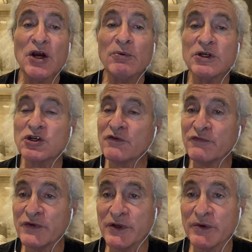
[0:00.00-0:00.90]
which are
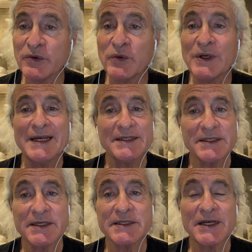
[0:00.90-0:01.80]
few
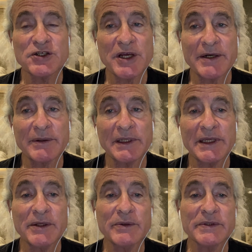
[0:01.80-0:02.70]
since I generally
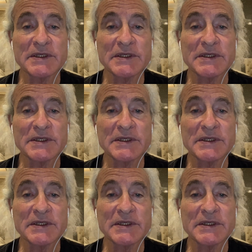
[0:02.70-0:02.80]
use